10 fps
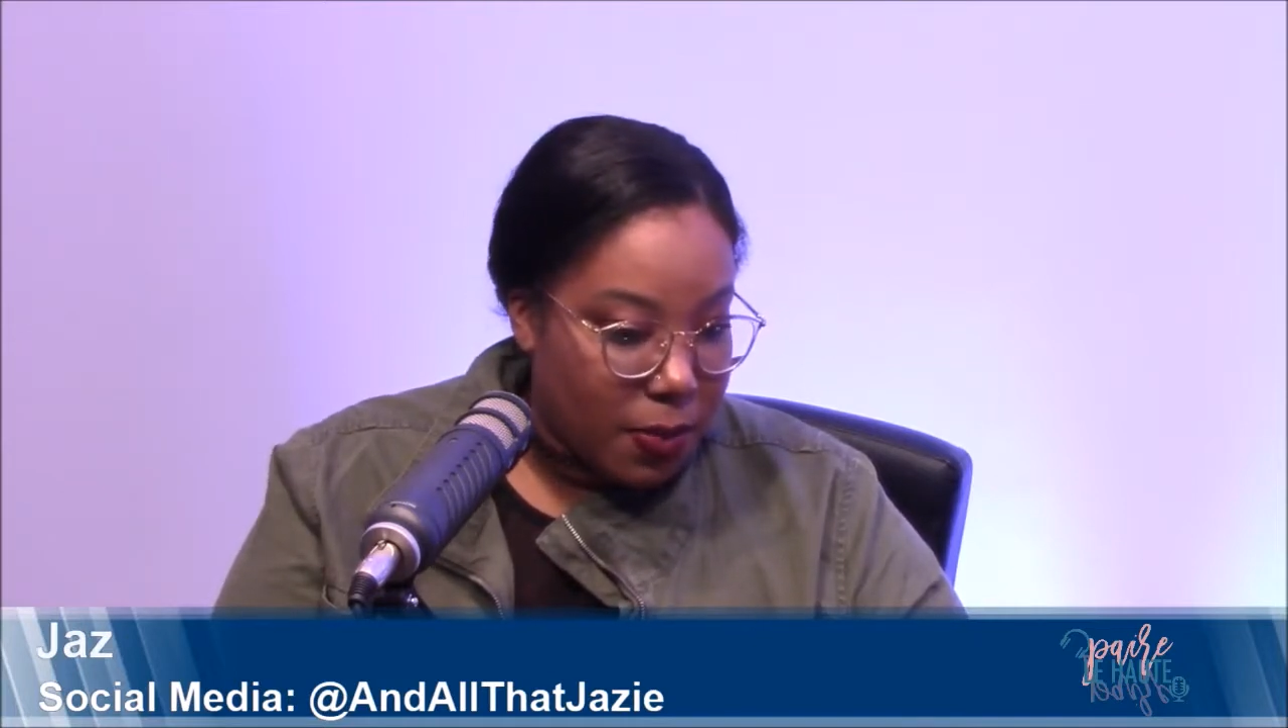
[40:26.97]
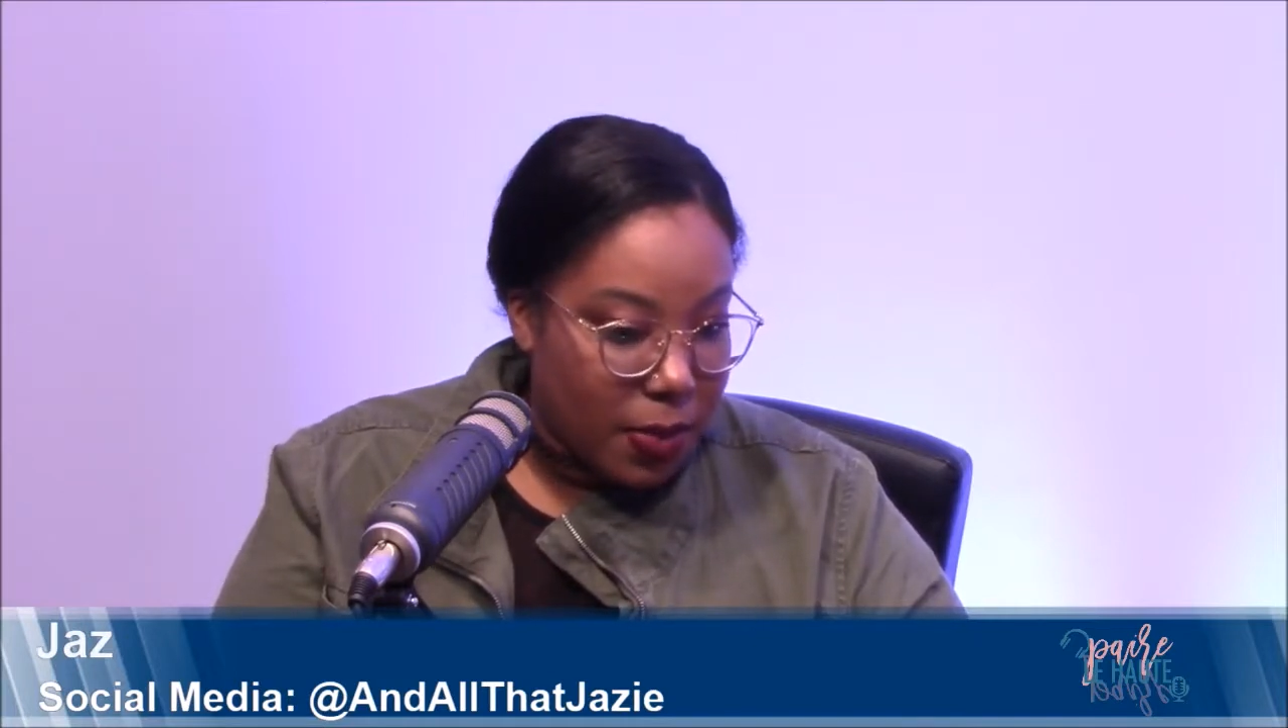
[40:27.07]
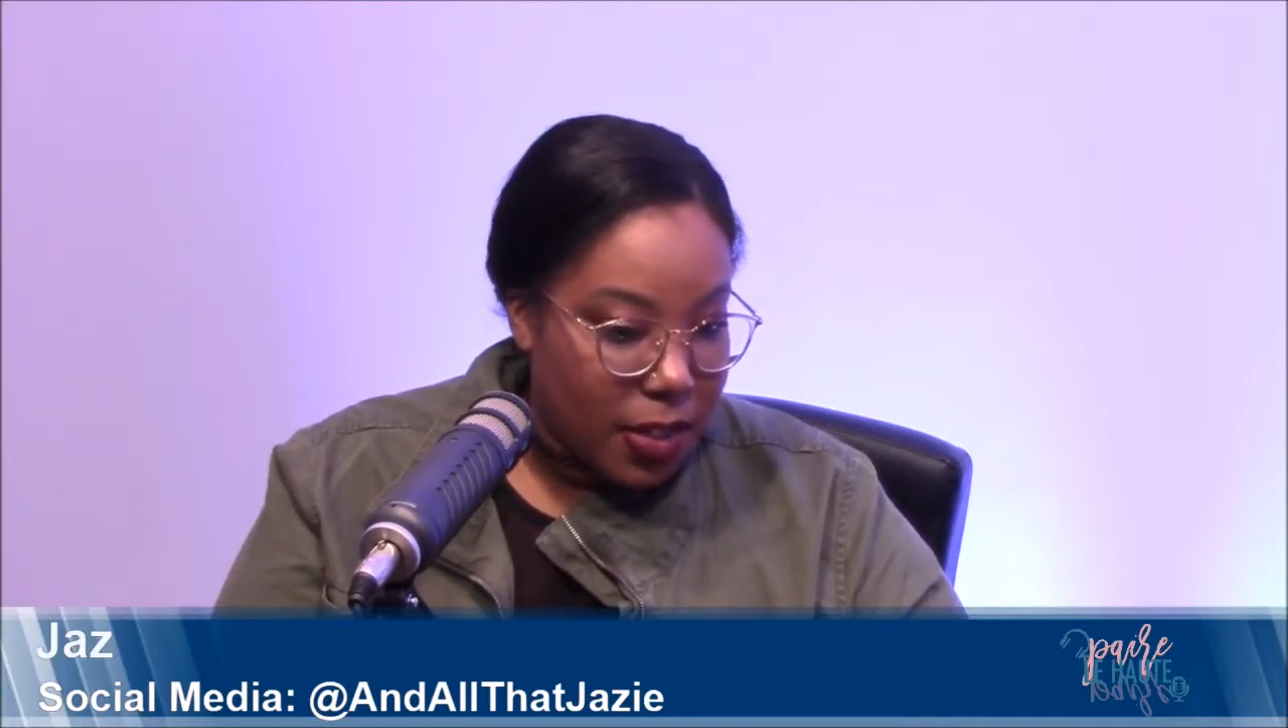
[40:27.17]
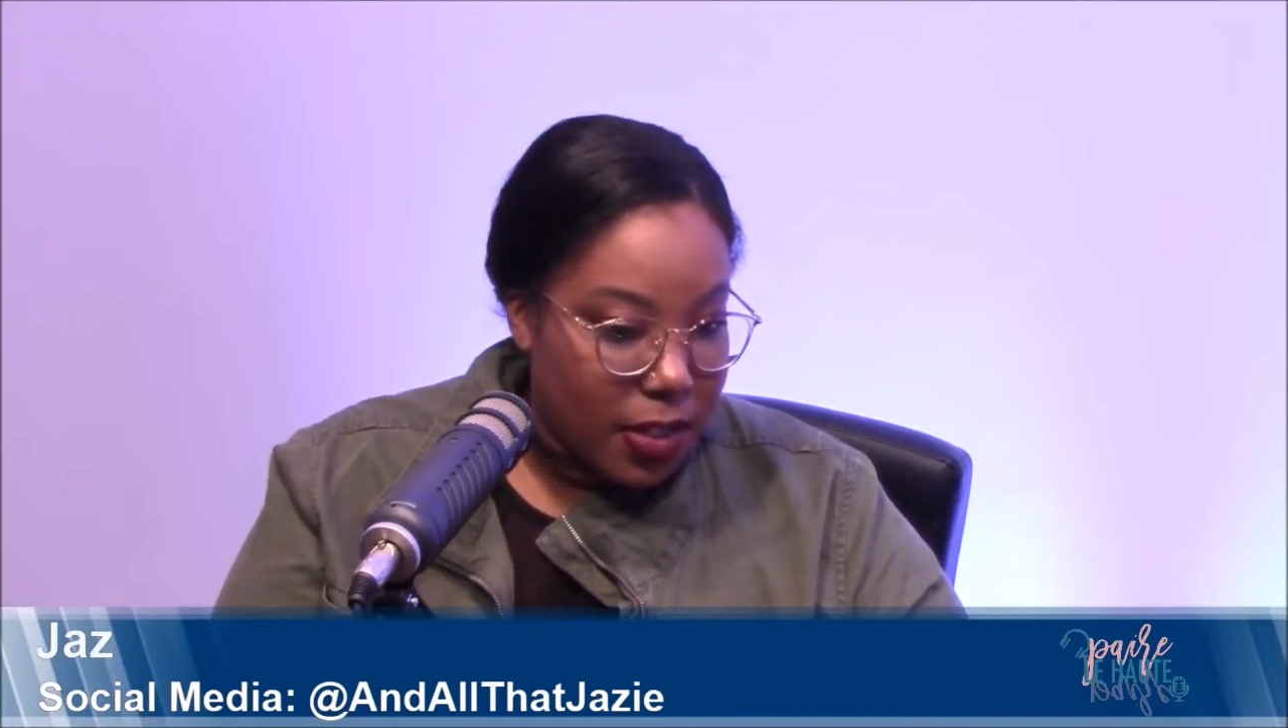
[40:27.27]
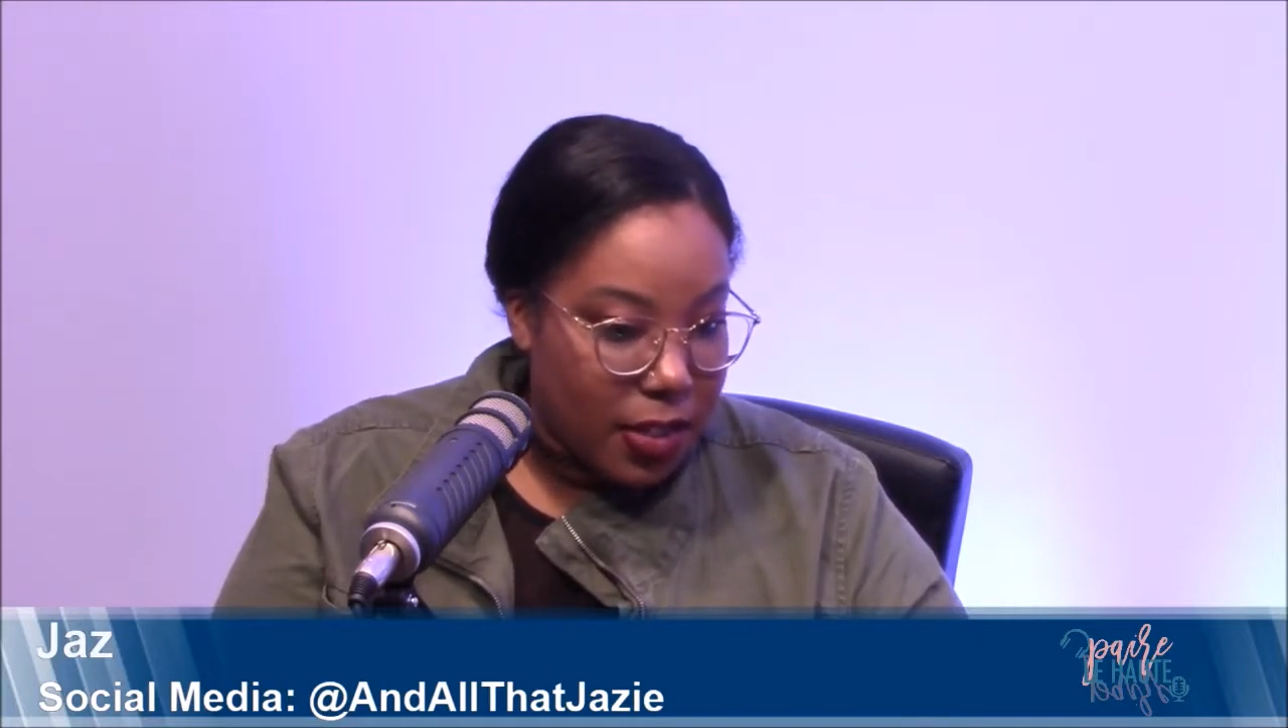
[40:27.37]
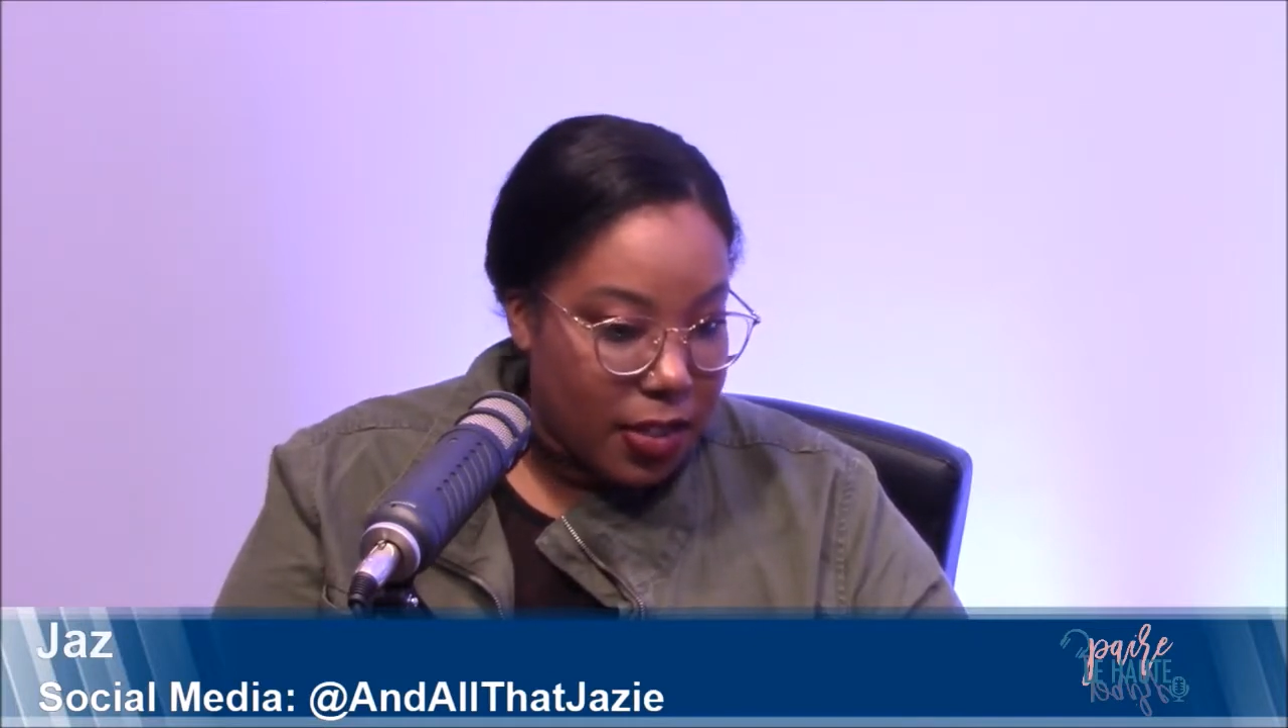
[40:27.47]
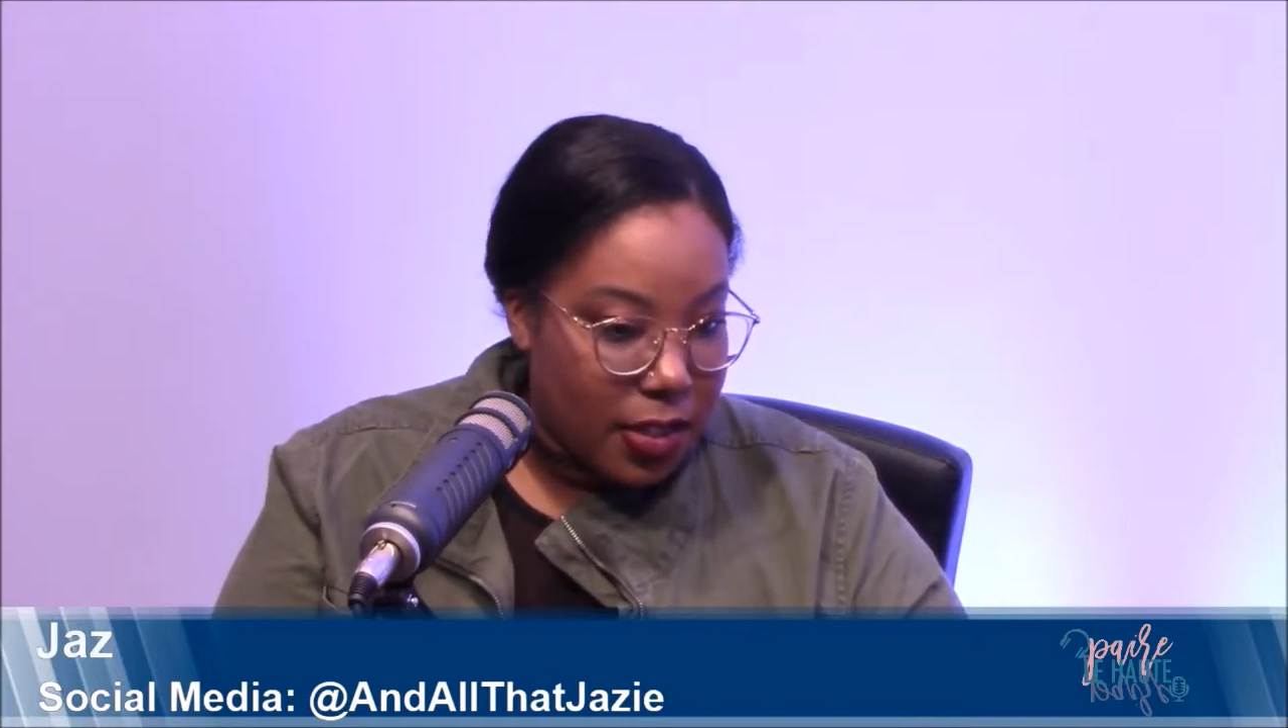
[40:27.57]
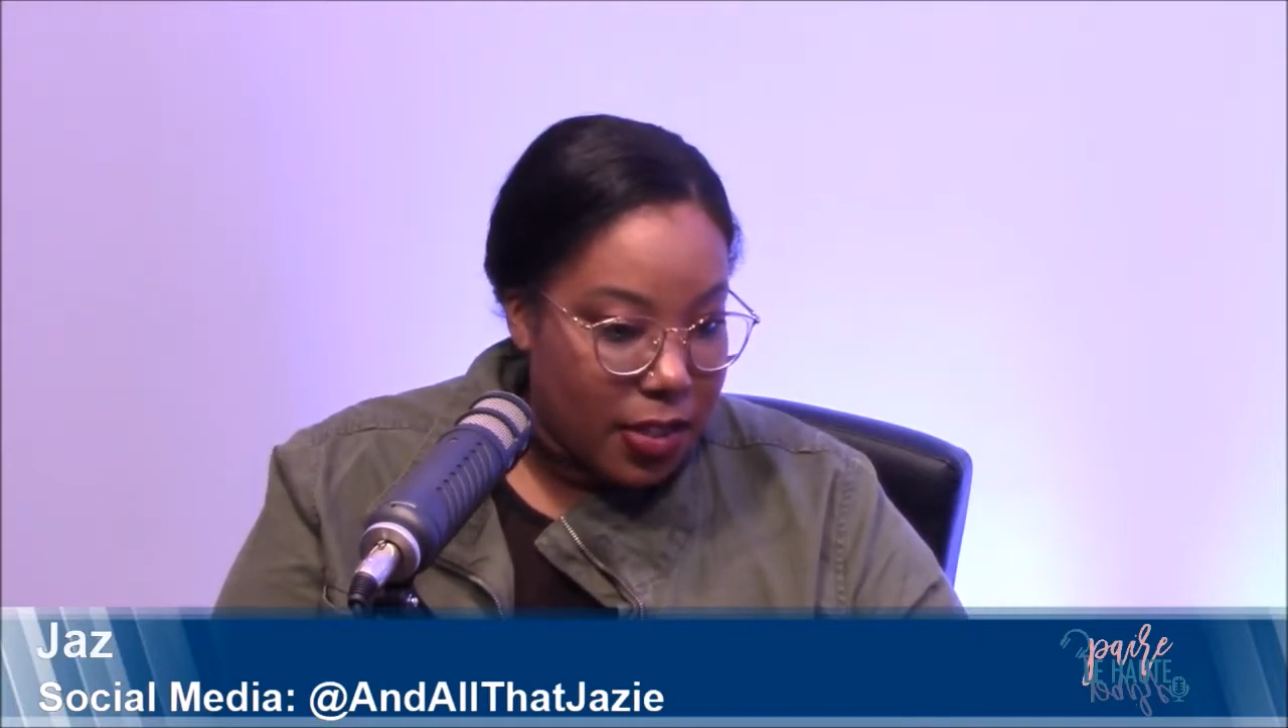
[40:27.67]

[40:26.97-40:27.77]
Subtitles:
one